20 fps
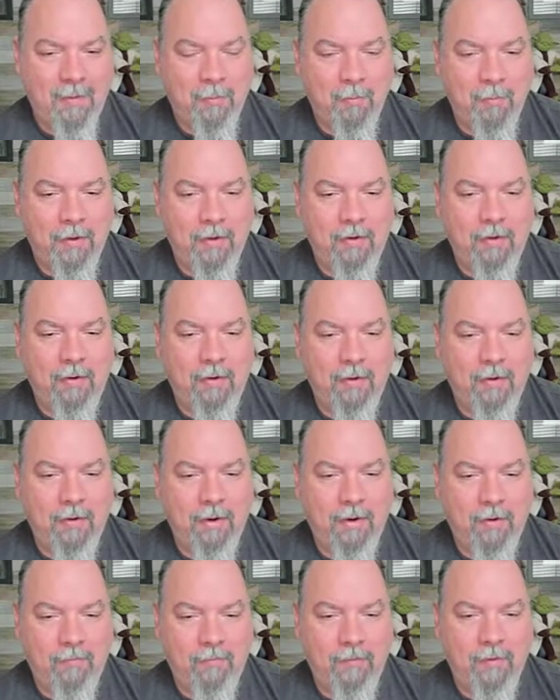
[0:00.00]
Mother
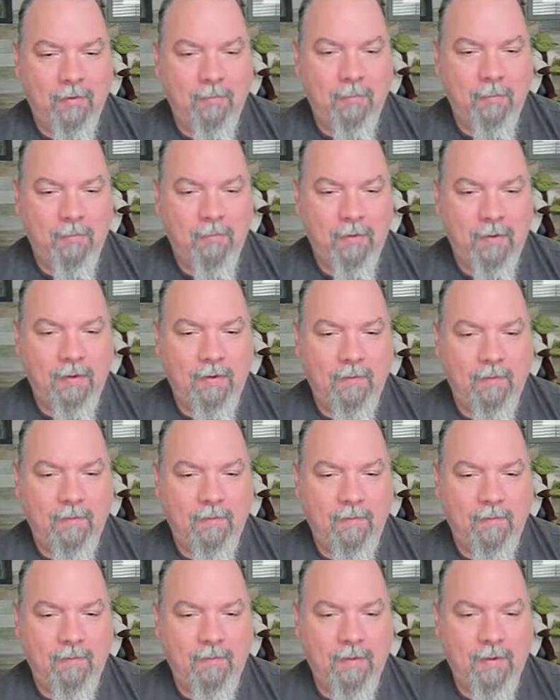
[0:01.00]
effing
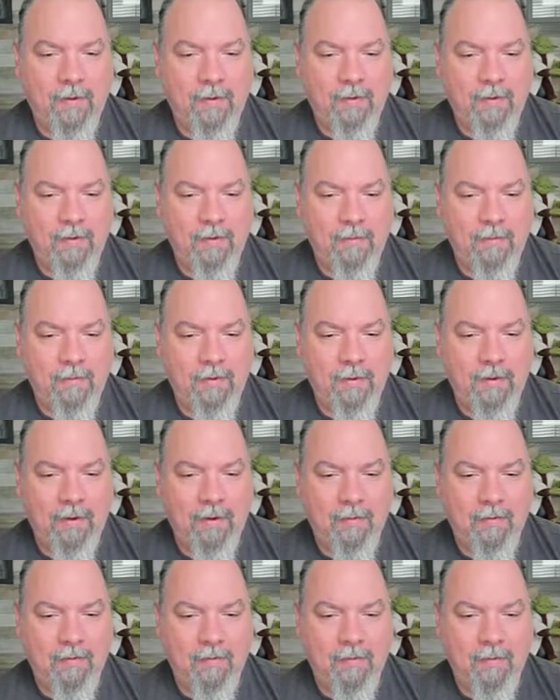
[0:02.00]
mosquitoes. I literally
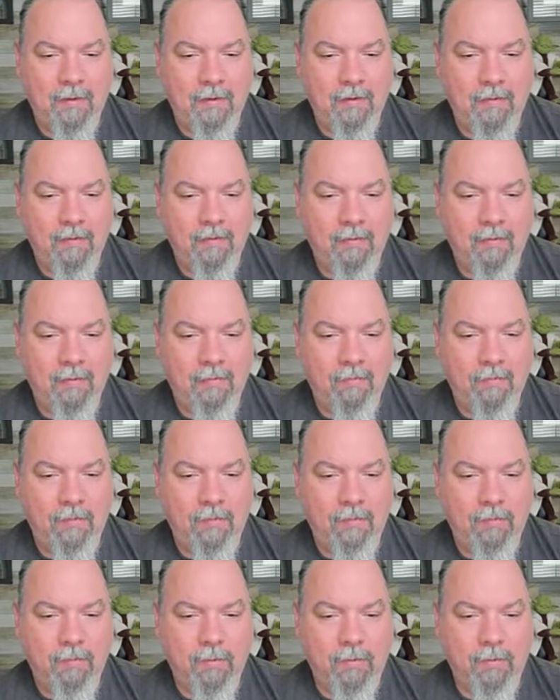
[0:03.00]
can't stand you.
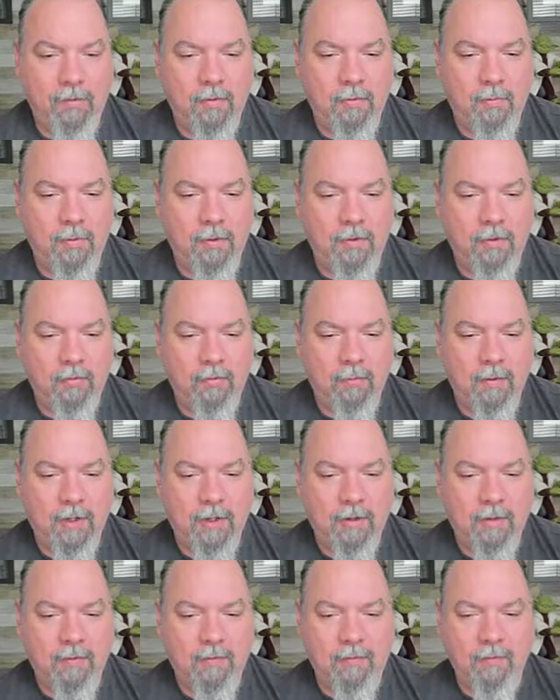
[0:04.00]
Infused with no bugs
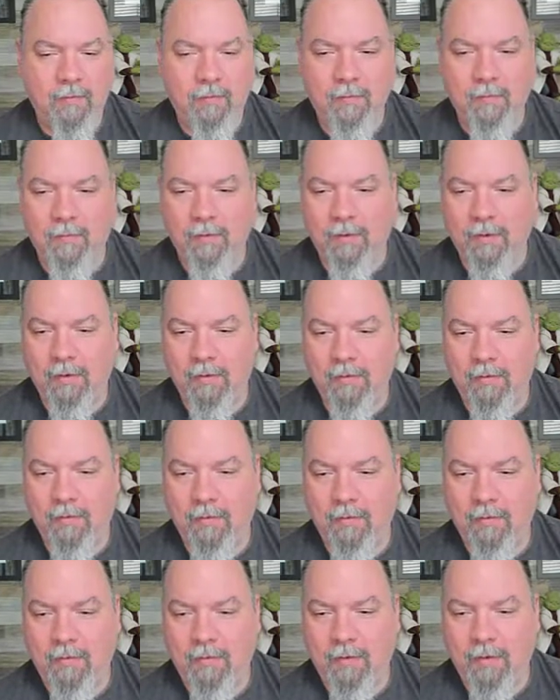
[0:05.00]
wax. So there you
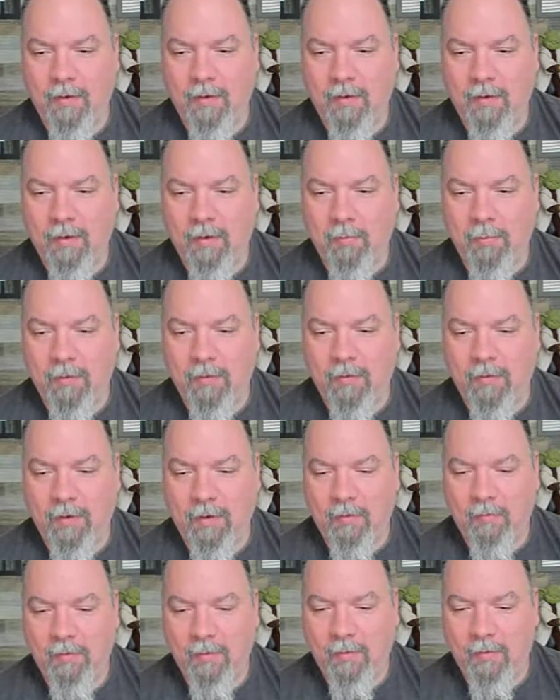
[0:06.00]
go. About
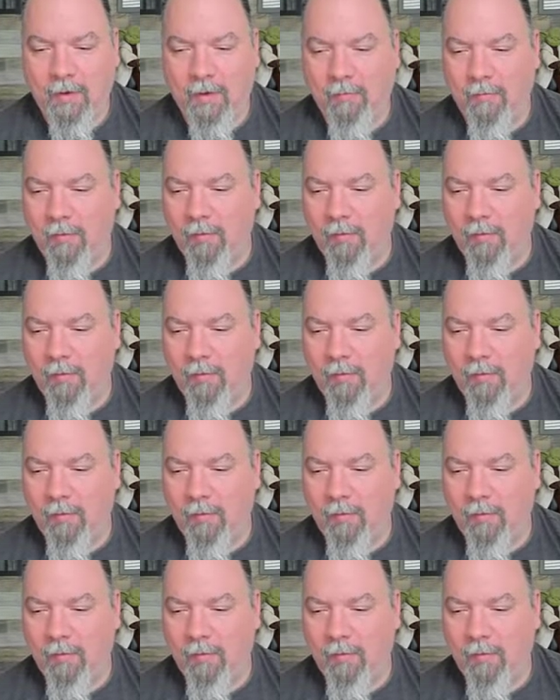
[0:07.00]
effing time.